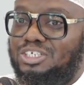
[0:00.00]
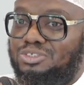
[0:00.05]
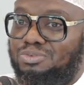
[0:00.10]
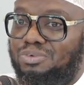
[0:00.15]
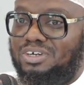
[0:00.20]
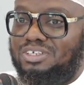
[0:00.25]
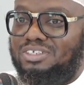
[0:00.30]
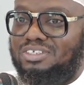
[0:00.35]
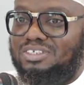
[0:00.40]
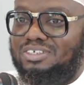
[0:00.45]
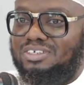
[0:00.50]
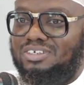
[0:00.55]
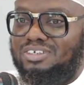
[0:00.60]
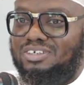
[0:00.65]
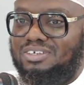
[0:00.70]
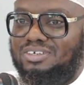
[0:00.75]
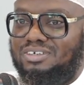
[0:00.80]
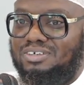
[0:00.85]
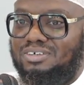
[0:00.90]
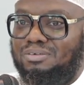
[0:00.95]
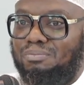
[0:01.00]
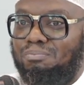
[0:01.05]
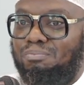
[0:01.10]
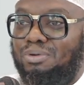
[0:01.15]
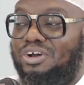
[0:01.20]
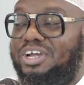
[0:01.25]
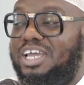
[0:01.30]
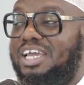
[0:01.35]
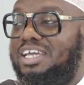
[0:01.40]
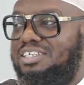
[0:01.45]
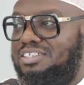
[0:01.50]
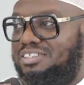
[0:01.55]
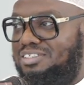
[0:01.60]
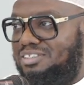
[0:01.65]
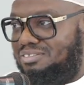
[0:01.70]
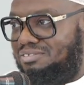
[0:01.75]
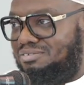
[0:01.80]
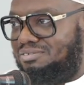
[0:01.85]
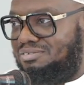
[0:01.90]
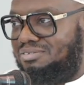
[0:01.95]
is what?
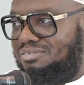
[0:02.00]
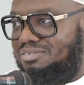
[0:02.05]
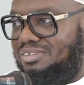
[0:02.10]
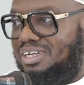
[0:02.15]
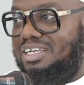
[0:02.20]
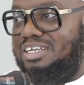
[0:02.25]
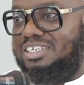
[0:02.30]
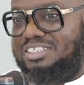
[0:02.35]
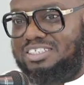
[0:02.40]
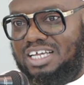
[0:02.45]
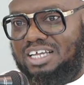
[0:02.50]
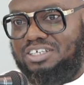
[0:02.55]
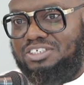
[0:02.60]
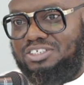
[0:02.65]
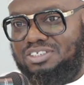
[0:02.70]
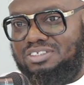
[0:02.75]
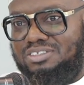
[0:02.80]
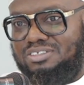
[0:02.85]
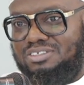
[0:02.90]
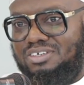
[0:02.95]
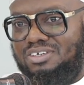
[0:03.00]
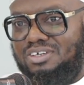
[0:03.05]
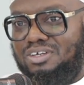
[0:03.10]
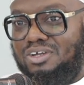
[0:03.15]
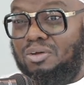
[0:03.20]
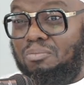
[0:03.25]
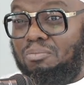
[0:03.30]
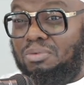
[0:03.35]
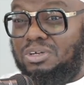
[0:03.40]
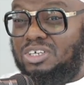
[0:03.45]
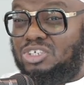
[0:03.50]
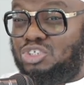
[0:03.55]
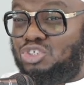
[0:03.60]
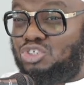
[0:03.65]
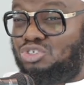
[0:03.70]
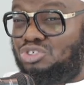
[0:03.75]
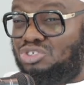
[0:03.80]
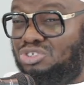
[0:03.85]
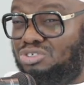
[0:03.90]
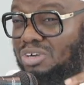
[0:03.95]
Blockade and a sanction. But the
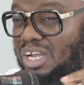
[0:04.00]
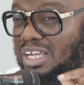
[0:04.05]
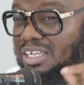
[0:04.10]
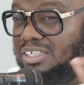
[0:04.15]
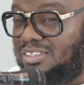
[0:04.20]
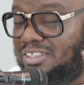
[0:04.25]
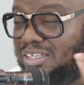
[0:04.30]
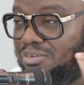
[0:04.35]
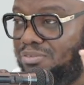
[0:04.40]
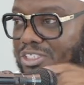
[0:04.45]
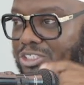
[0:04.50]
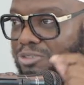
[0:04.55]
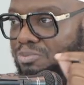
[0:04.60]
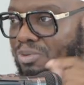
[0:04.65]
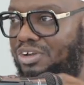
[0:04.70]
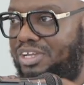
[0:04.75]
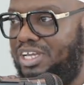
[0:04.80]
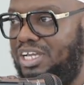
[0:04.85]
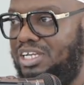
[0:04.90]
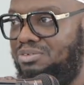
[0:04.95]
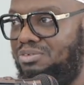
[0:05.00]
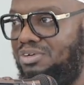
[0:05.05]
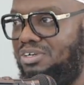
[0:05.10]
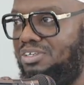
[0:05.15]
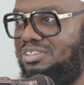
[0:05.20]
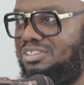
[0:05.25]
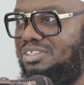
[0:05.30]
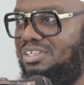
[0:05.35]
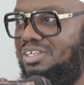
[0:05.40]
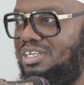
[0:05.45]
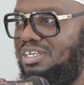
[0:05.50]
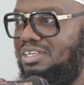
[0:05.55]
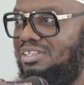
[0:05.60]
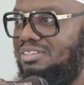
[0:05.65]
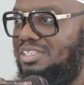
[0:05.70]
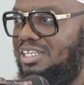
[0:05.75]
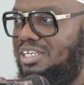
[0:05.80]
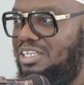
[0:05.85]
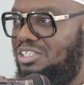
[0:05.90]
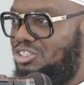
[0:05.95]
strange thing with this blockade was,
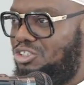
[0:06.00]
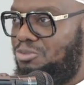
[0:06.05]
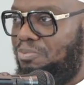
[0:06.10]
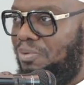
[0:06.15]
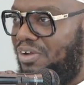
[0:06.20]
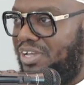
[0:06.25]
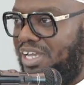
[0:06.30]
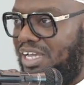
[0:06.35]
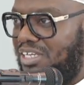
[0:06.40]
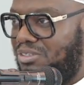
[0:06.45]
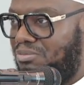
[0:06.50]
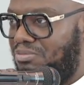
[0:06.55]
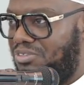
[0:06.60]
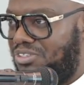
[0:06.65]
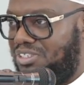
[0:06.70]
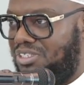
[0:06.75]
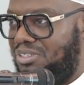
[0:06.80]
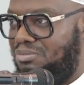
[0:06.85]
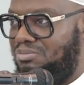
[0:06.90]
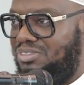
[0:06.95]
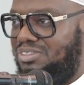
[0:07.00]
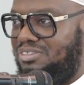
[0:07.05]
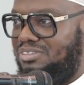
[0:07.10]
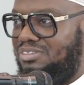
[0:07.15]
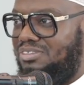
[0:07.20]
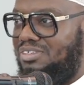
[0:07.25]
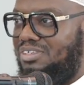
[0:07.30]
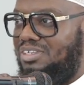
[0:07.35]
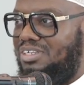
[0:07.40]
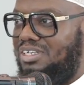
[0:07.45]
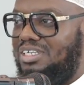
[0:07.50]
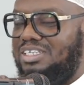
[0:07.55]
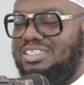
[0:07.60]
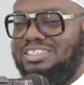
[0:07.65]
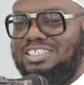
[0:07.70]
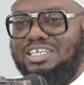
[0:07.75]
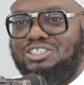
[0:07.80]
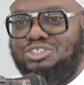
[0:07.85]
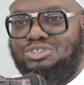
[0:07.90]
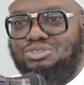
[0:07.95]
they didn't just blockade the Muslims,
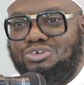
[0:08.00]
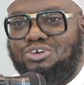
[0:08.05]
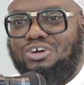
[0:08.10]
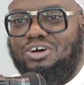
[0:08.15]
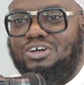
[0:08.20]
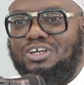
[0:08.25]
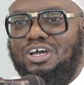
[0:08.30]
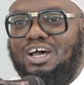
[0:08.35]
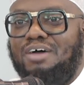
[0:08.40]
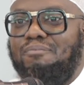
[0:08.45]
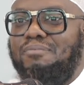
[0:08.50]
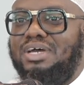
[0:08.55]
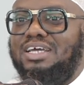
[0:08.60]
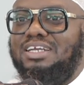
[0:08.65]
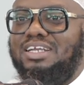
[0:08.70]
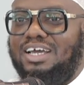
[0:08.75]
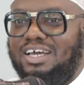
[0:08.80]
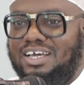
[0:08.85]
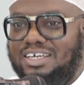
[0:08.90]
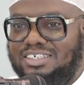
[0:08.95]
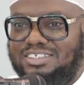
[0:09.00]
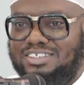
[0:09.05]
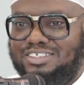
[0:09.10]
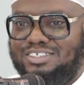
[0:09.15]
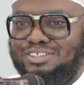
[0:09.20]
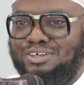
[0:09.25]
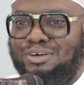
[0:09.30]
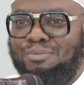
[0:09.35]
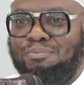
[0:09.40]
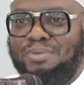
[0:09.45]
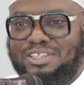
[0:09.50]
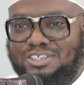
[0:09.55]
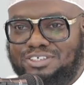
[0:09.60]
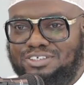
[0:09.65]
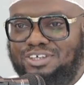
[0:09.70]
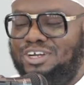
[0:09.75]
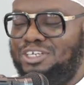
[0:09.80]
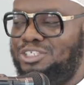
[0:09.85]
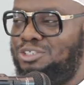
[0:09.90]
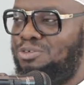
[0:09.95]
they took on a manhaj or
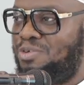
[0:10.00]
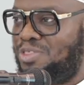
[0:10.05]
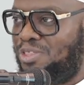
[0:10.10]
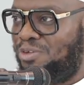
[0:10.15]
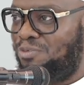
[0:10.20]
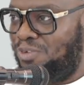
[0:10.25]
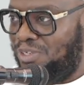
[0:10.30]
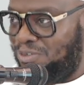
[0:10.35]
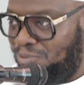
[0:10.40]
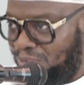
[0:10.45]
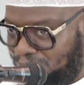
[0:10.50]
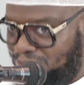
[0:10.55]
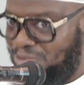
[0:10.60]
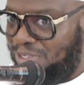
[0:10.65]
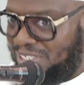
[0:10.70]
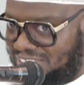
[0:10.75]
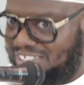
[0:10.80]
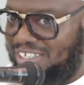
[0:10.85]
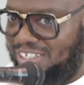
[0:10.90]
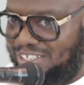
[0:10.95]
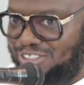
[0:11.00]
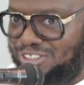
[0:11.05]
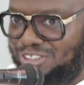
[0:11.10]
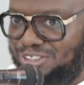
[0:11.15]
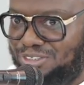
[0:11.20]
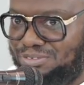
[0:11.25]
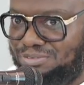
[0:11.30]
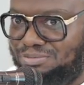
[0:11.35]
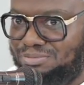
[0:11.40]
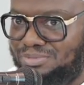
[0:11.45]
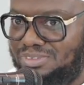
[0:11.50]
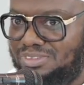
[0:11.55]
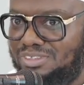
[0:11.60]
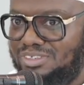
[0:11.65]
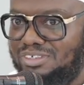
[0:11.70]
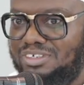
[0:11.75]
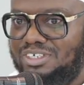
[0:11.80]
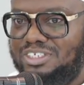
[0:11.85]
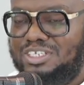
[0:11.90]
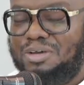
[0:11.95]
methodology which we think is new.
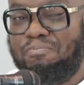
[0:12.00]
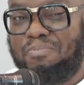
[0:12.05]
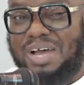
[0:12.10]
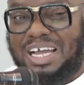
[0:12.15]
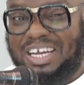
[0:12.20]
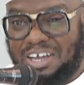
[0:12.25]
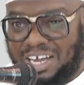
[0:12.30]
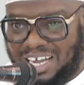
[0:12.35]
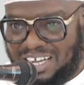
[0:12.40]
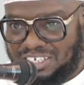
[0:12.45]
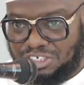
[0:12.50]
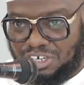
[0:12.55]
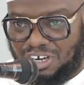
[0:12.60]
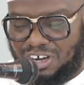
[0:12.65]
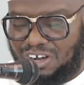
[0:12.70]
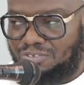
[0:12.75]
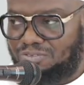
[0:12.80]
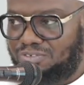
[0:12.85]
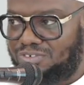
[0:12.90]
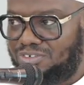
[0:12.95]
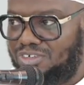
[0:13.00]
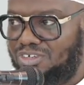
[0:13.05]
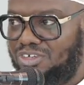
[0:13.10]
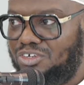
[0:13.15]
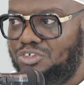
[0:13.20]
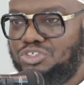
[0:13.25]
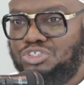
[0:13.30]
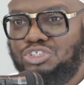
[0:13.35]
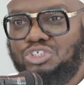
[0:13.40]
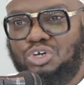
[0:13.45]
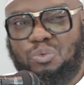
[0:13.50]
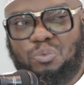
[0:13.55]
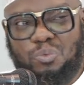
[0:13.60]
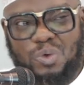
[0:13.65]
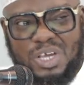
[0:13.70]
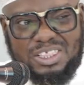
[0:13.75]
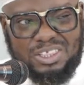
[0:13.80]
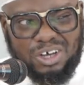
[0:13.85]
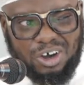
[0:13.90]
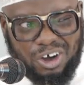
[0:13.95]
The manhaj of, you're
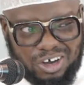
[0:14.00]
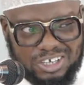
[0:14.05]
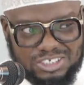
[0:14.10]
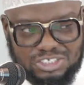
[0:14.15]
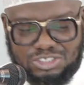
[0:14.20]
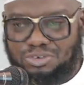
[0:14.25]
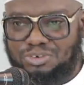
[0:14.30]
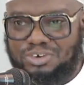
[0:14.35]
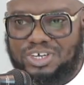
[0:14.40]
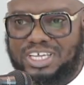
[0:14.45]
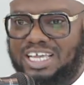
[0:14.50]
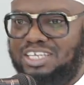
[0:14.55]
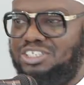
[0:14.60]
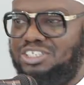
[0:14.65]
with us or